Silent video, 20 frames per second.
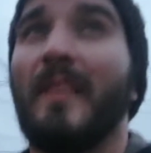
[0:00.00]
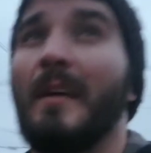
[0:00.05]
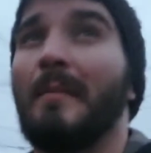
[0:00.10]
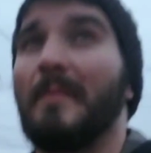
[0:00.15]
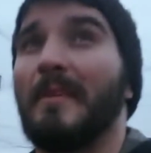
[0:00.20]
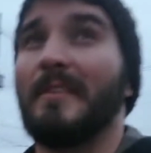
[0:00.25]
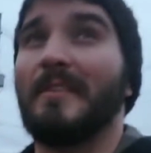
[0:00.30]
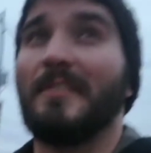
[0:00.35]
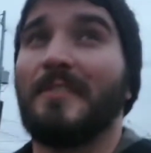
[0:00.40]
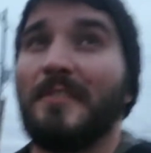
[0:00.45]
I
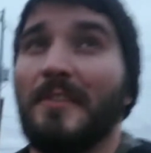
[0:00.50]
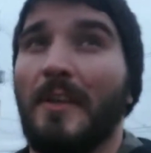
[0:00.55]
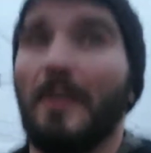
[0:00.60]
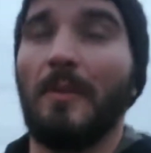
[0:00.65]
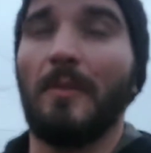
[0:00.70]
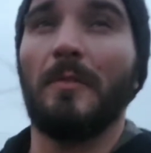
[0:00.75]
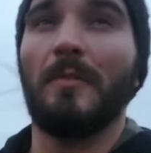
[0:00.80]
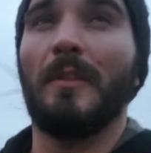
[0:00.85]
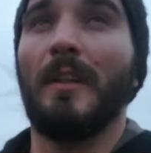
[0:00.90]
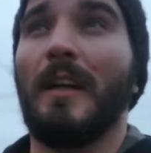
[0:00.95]
mean, just a
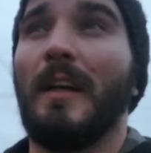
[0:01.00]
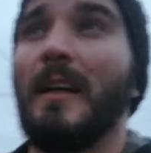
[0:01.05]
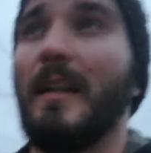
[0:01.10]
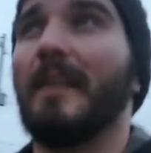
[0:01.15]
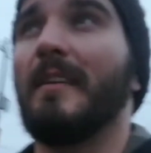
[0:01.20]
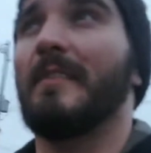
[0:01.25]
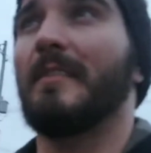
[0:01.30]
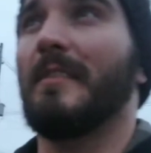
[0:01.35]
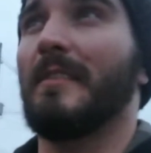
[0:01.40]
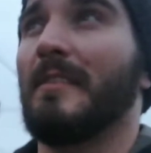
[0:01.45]
whole
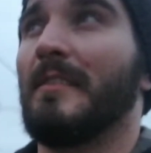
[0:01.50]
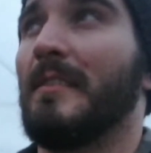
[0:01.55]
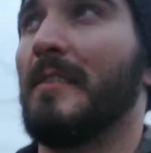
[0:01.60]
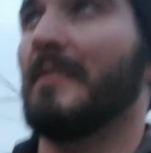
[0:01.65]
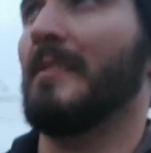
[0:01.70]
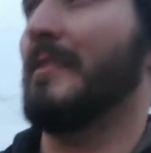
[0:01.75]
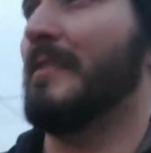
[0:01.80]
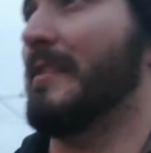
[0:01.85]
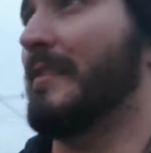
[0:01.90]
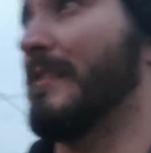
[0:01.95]
lot.
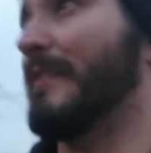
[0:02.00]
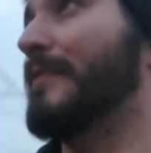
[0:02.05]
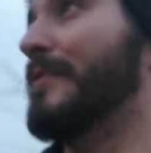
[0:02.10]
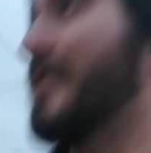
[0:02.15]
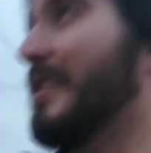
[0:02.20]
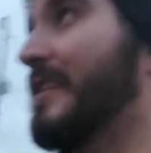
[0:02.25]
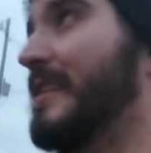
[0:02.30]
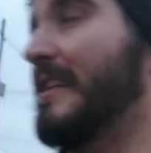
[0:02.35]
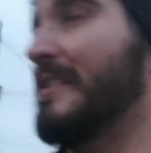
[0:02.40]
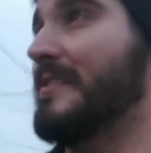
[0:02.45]

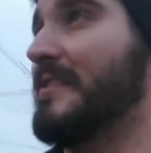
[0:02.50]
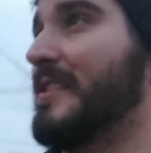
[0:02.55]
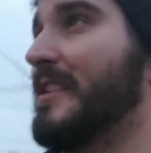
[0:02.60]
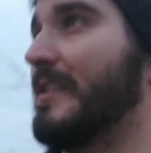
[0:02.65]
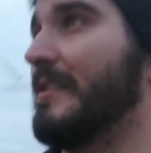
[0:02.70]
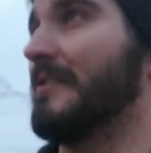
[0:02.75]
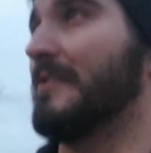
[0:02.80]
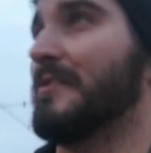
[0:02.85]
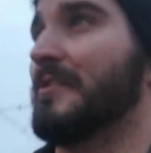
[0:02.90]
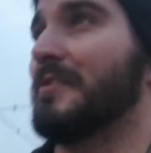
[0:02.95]
Everything
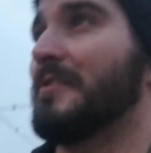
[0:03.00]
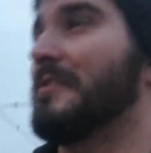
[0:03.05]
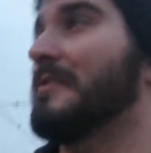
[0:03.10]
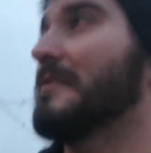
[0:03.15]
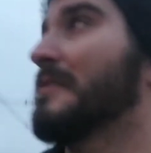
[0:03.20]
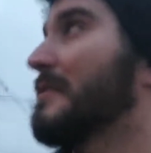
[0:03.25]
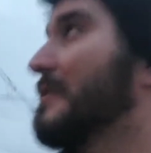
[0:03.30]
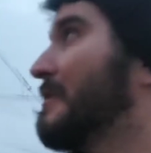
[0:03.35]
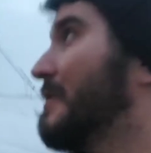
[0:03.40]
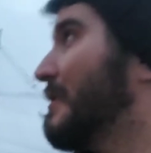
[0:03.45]
downtown is just
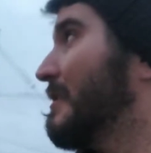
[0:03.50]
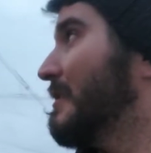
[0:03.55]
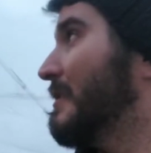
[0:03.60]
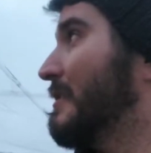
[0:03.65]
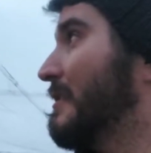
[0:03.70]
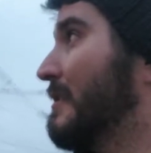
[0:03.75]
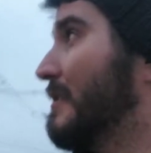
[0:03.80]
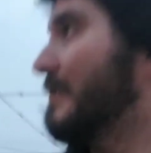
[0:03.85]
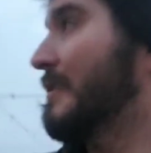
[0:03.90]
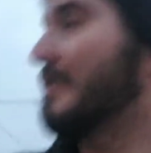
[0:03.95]

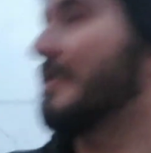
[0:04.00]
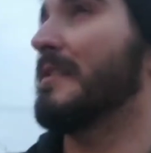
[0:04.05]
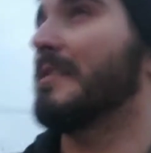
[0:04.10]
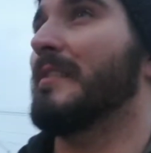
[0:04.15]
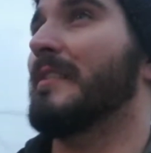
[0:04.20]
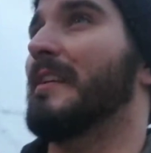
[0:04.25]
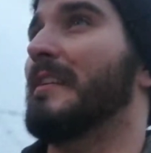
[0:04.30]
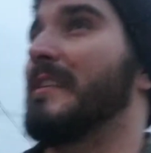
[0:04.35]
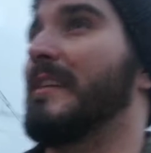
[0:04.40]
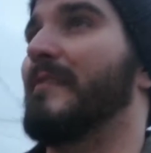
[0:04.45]

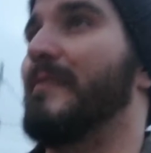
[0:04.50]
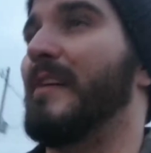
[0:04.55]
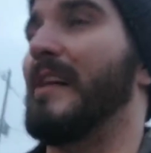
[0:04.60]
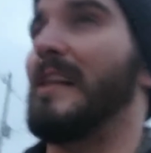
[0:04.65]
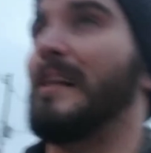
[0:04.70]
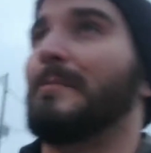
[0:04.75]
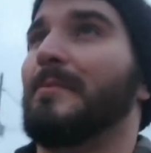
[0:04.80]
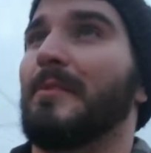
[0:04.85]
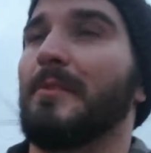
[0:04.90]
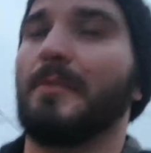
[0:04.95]
got that
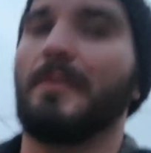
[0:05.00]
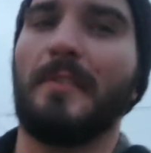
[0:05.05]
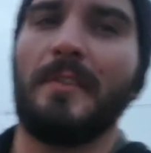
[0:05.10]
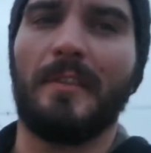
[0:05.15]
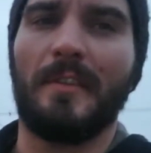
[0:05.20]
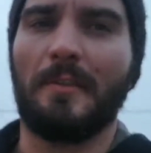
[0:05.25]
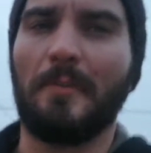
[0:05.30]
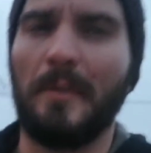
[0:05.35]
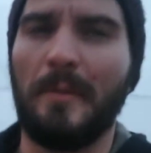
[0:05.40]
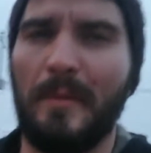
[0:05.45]
vibe to
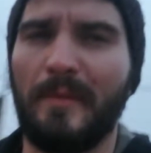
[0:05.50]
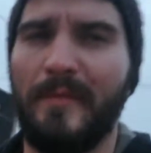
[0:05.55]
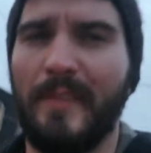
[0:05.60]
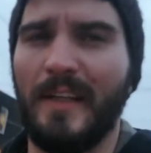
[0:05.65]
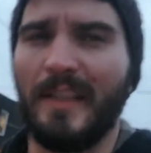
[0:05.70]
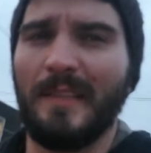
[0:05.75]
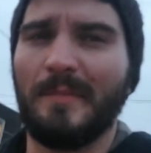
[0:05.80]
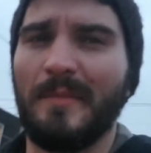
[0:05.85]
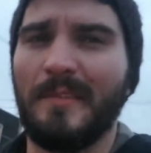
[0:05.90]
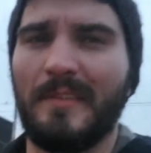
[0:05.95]
the creepy
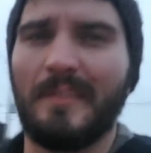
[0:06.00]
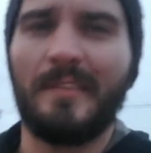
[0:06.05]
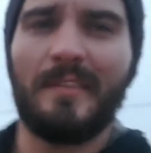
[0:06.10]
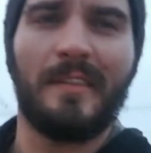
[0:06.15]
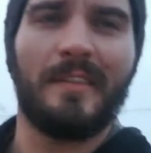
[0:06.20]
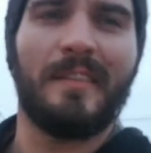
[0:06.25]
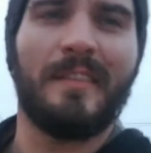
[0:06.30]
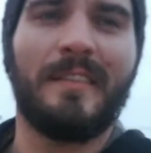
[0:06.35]
vibe, you know?